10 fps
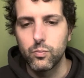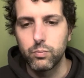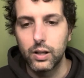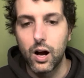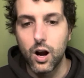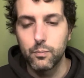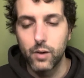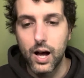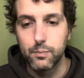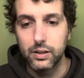our
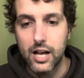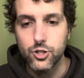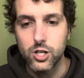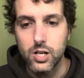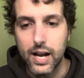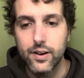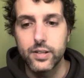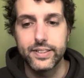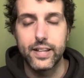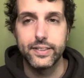uh, pleasure and our
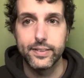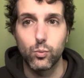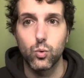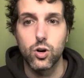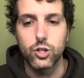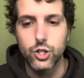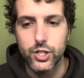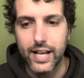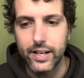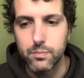senses were
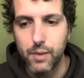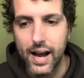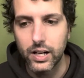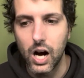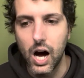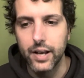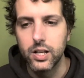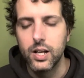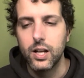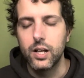created by God.
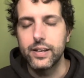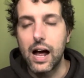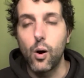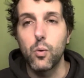Now, I